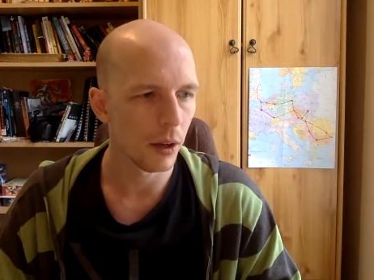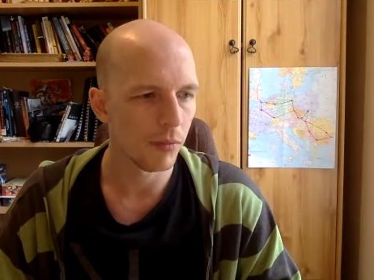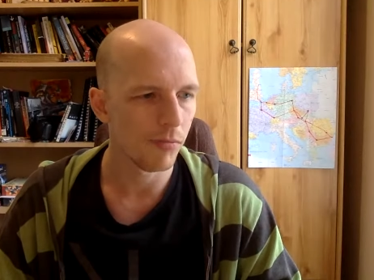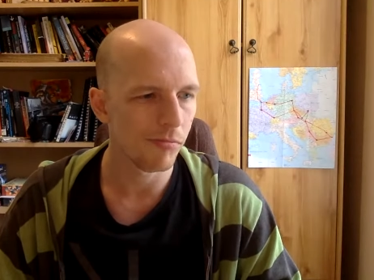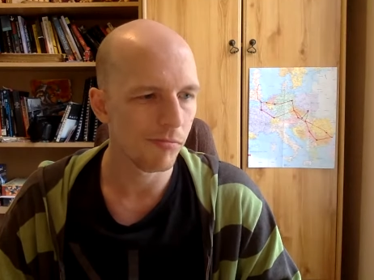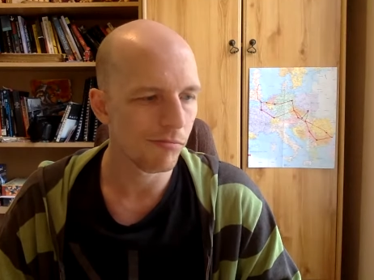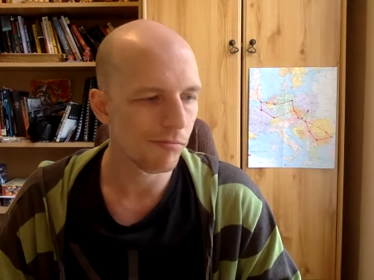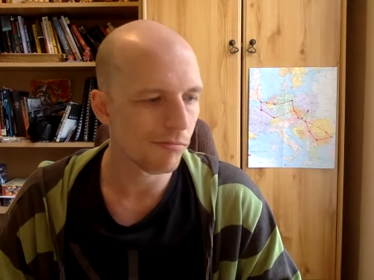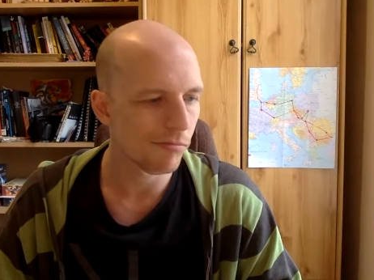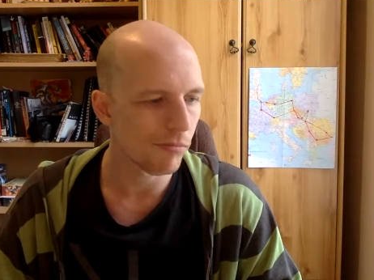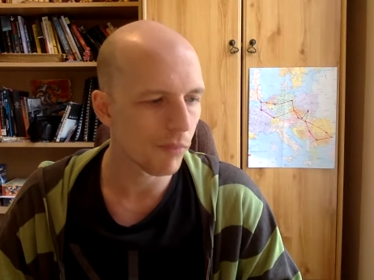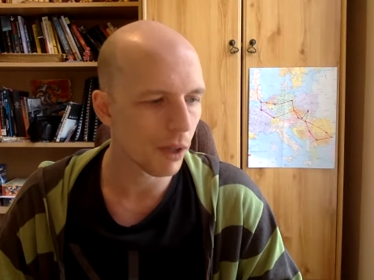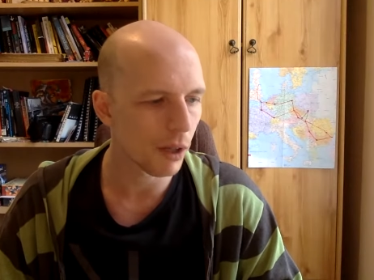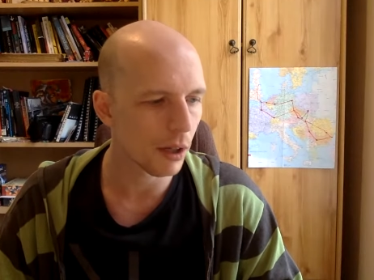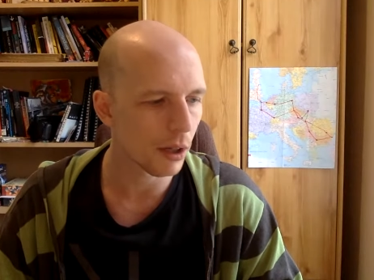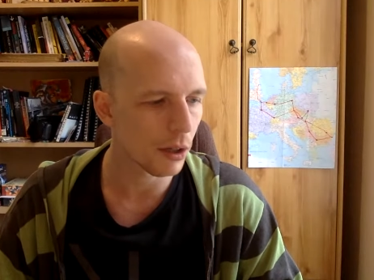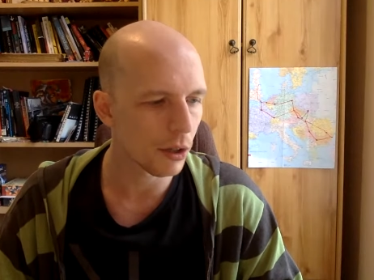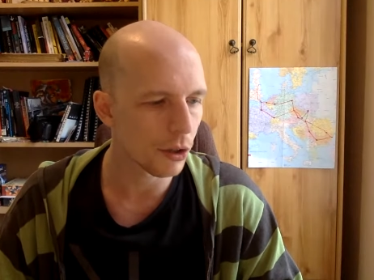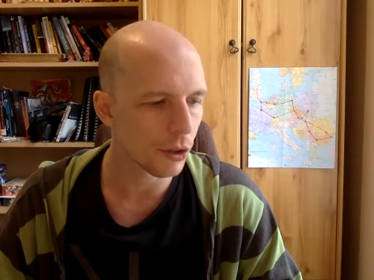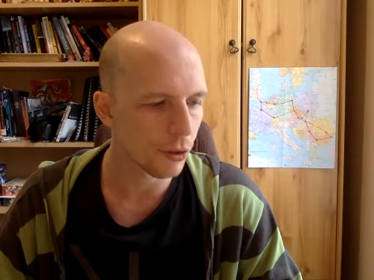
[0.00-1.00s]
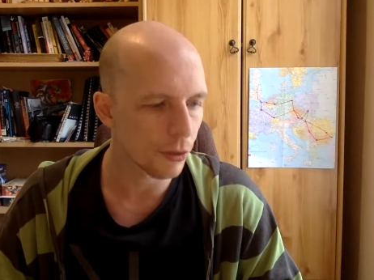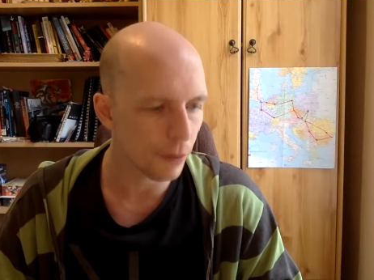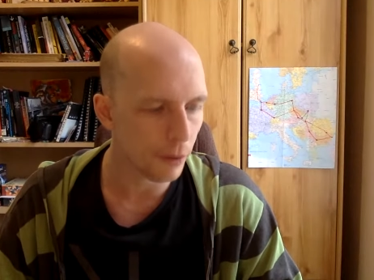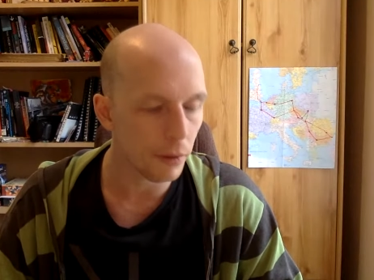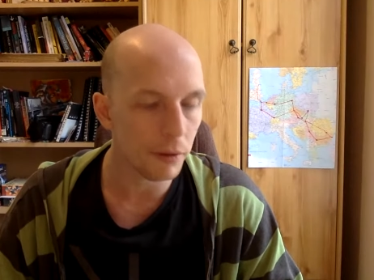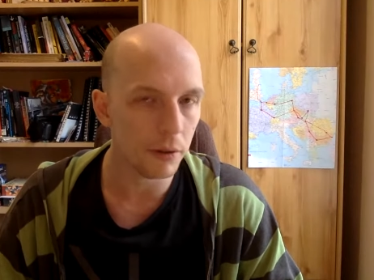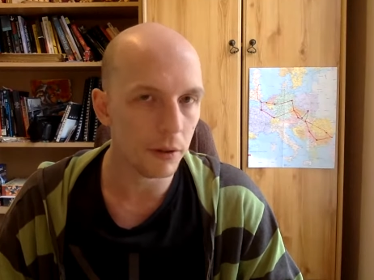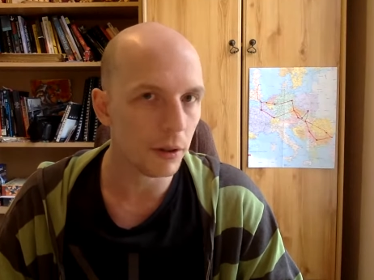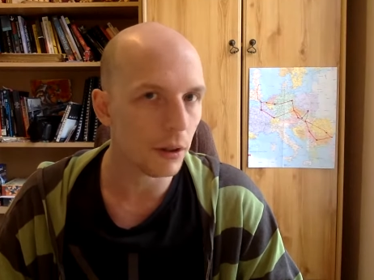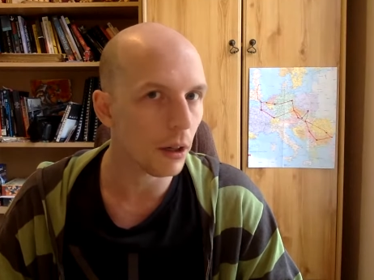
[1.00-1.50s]
The
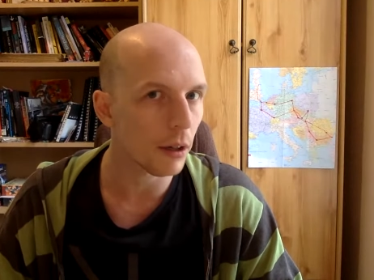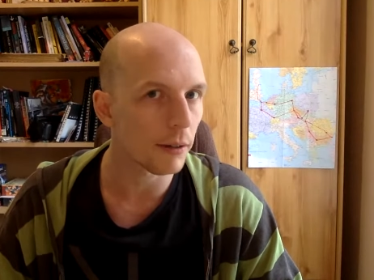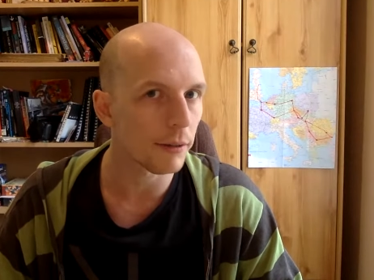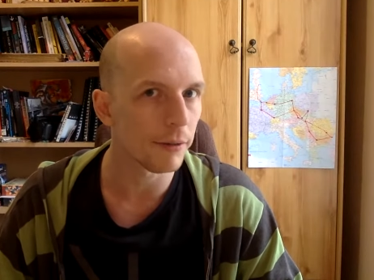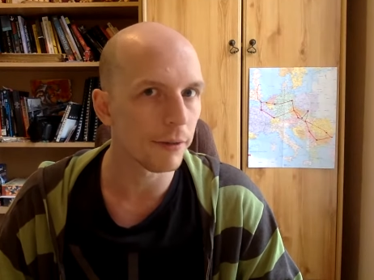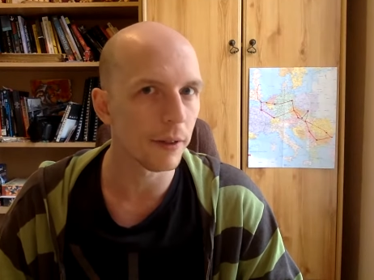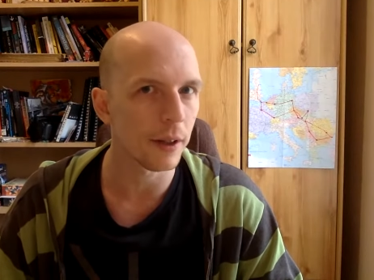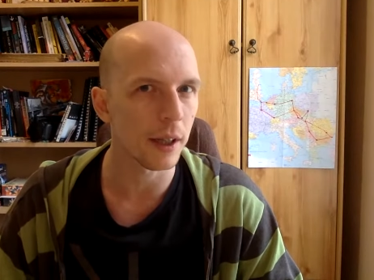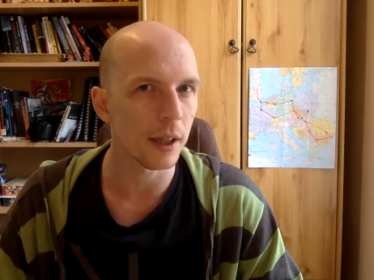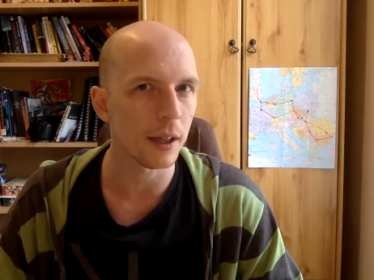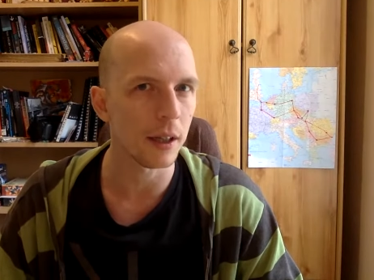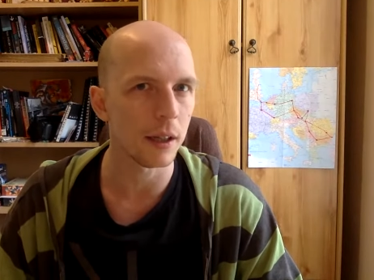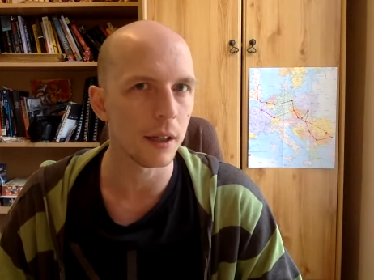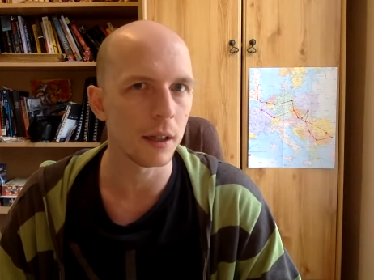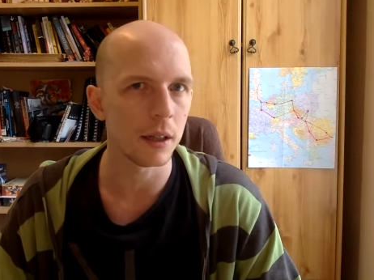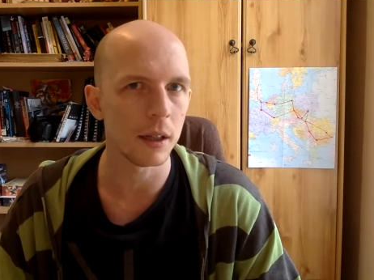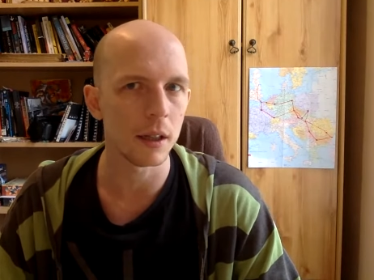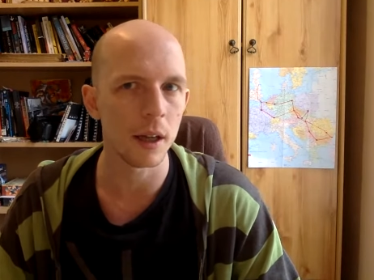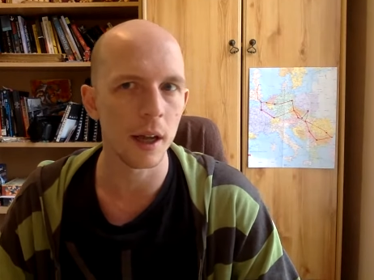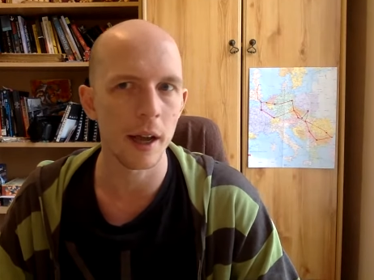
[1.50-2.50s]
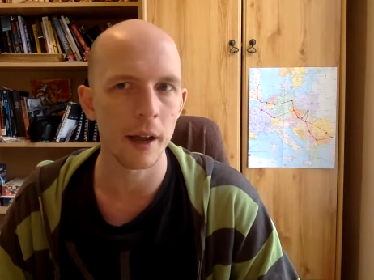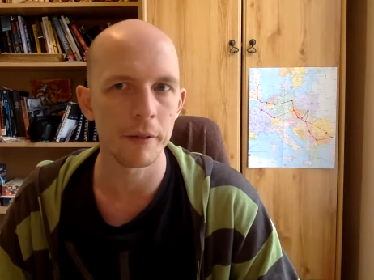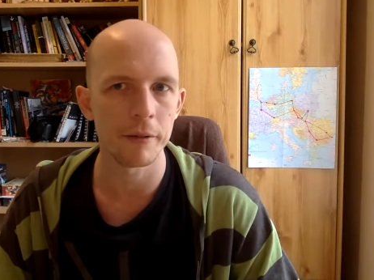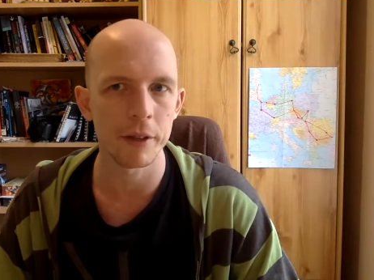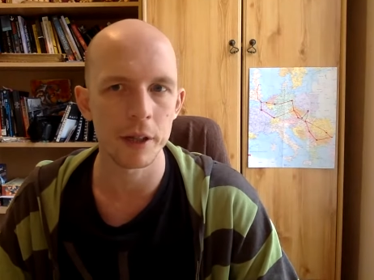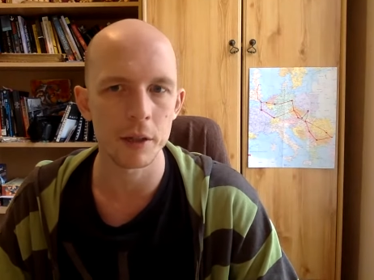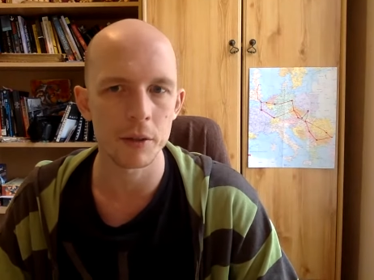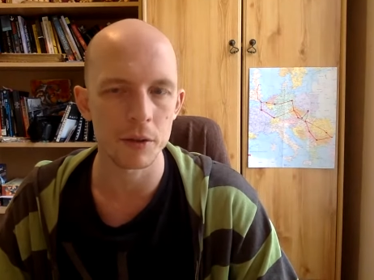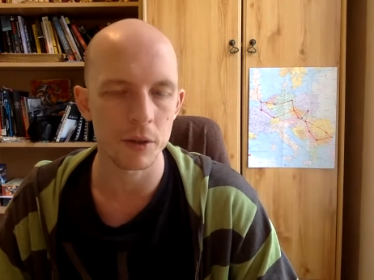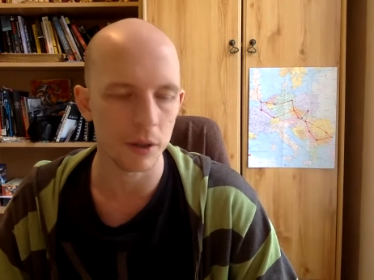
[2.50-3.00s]
truth of the
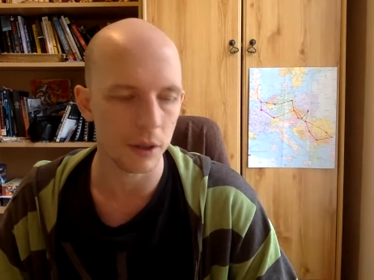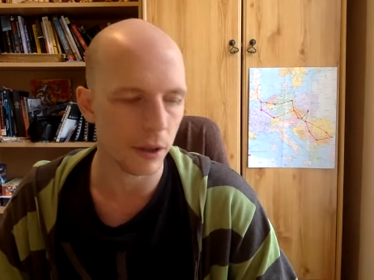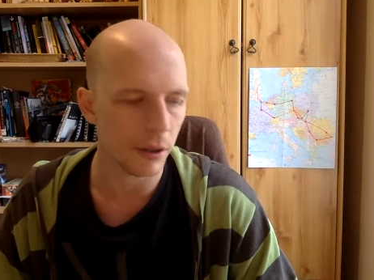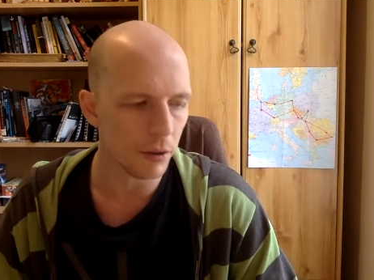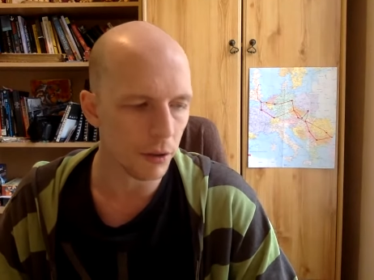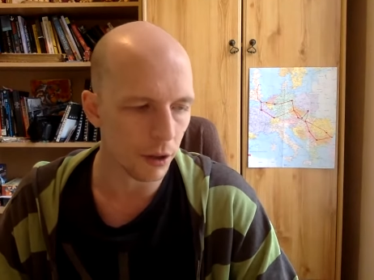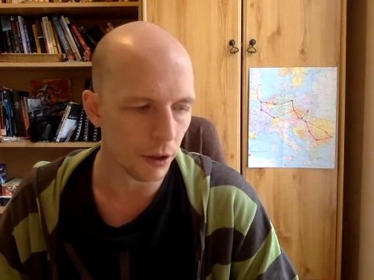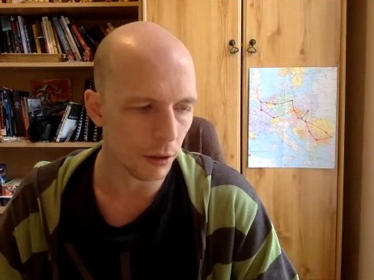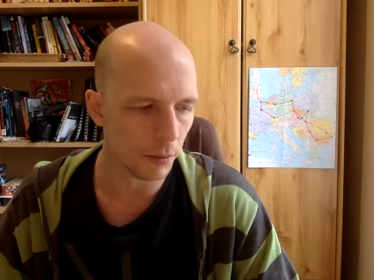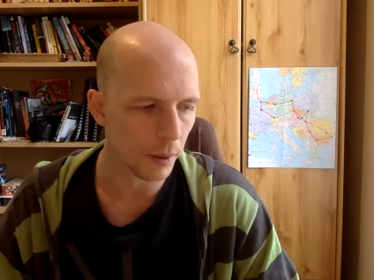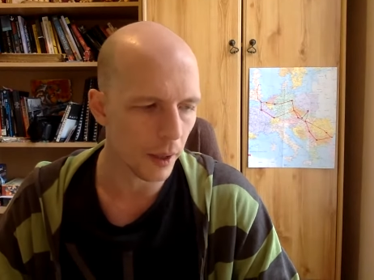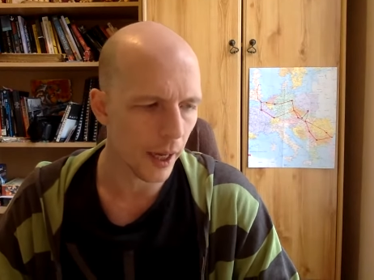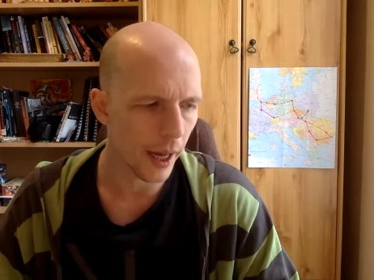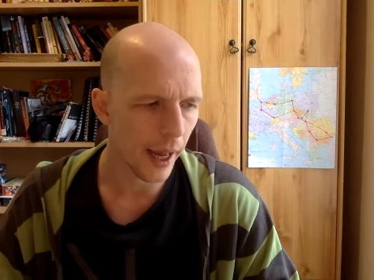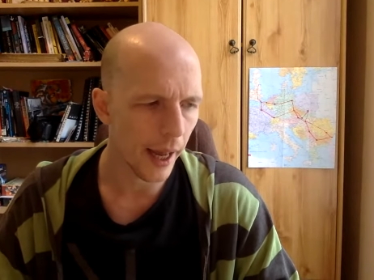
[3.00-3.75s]
videos on YouTube